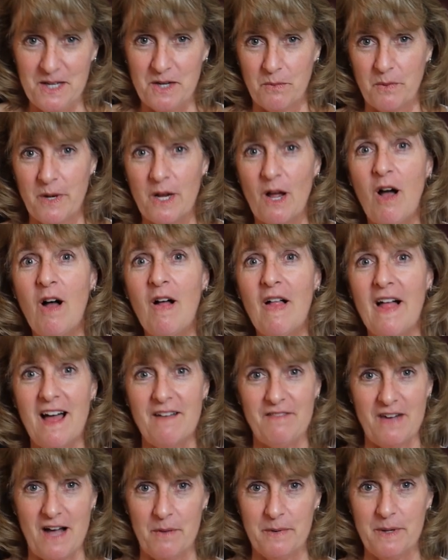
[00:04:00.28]
We all
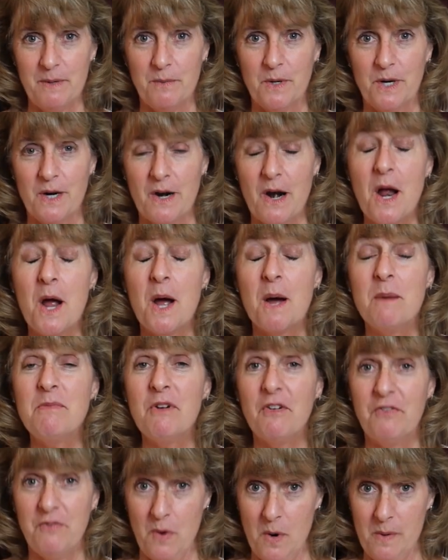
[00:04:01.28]
have how we were
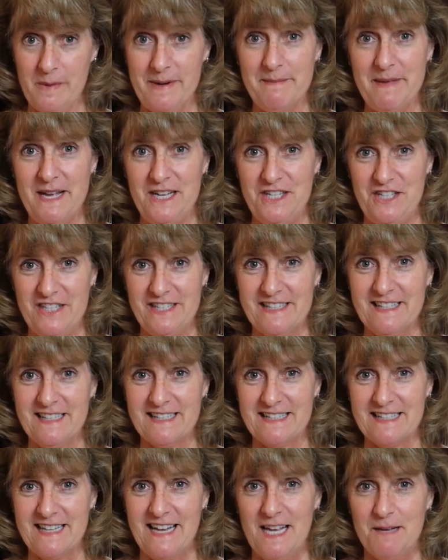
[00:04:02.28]
before we met
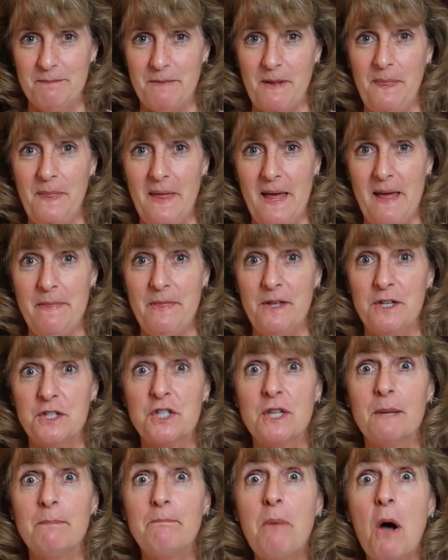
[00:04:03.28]
Jesus, but then
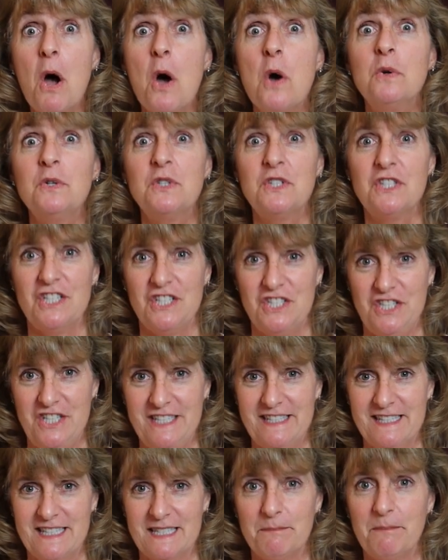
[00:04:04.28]
there's the
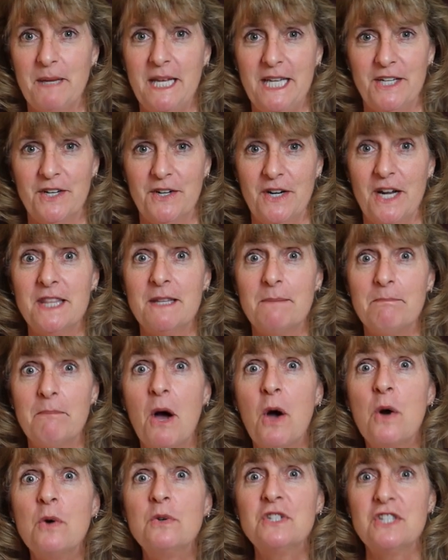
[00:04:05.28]
post-Jesus Peter and the
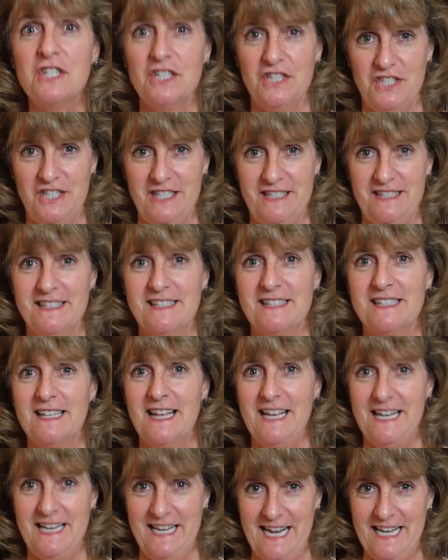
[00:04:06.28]
post-Jesus
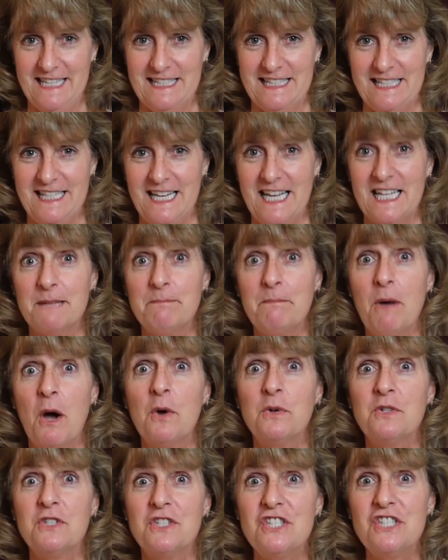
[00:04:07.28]
Nancy and the
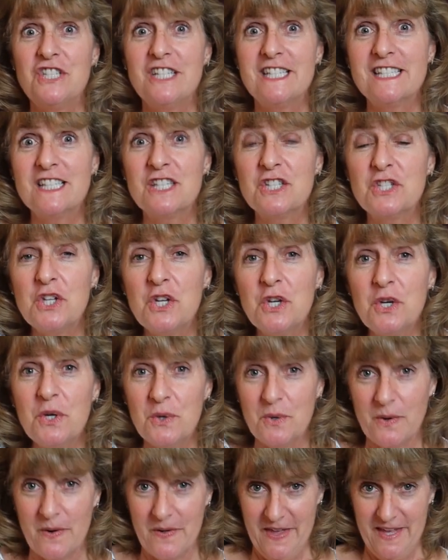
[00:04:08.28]
post-Jesus
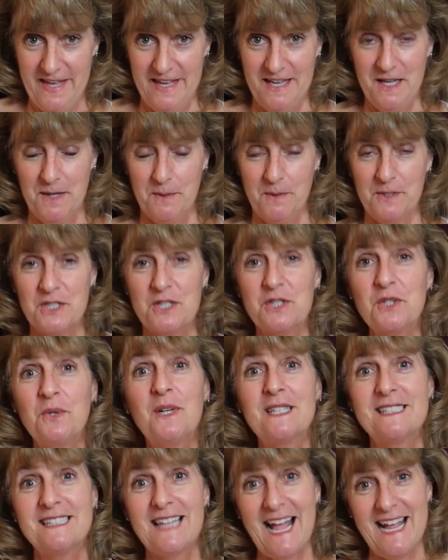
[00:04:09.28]
you, which is
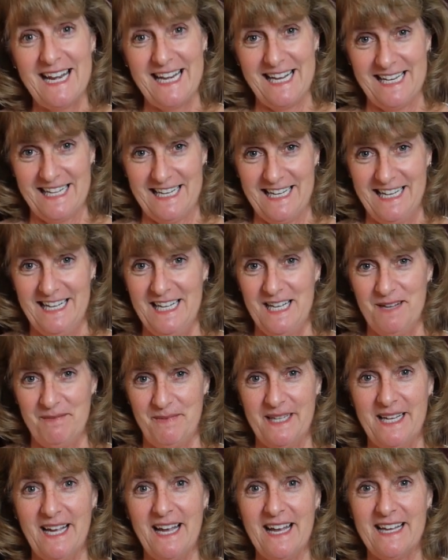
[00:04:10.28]
so exciting
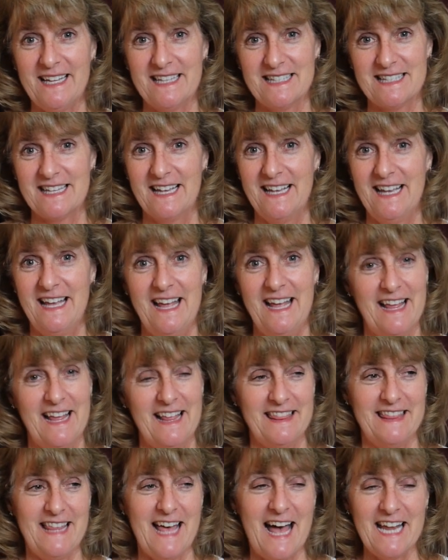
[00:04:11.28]
because
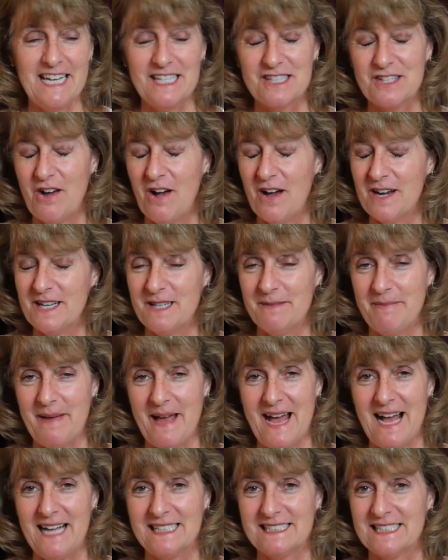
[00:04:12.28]
that is gone in the
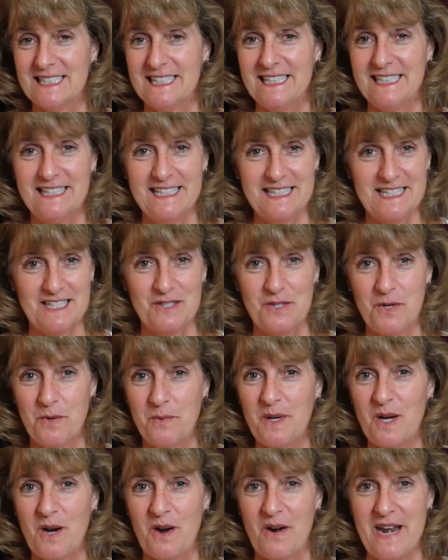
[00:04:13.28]
past. This is who
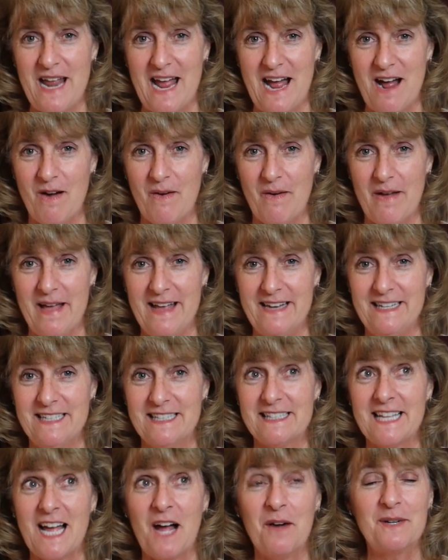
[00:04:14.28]
we are now, and
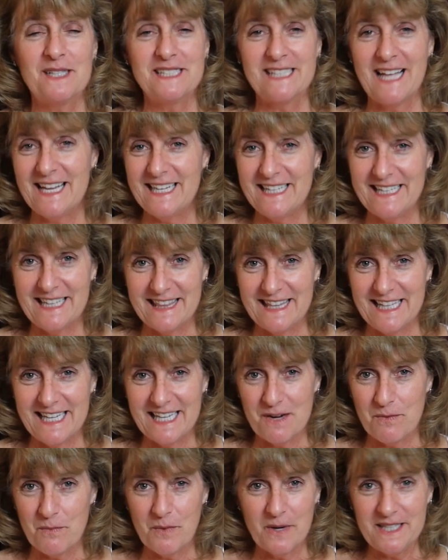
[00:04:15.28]
just how exciting to
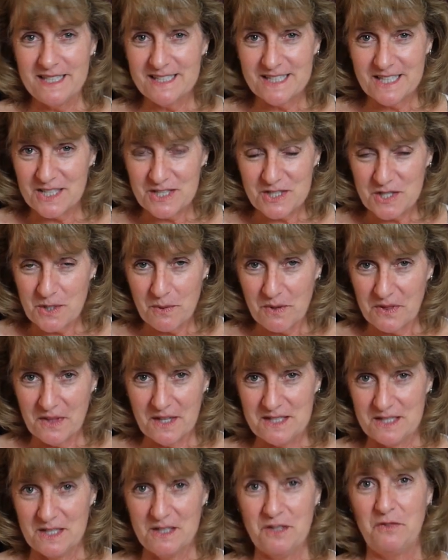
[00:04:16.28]
think what he's going to do with
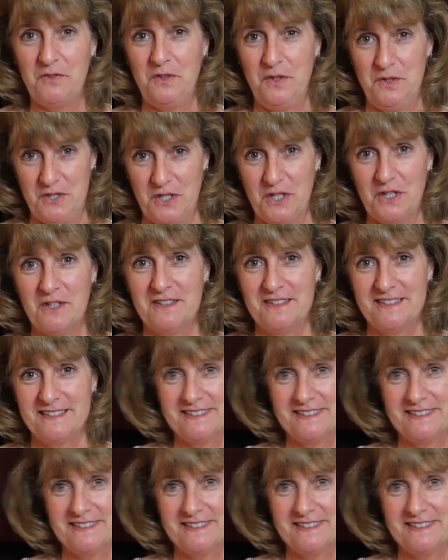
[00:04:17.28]
us in the future.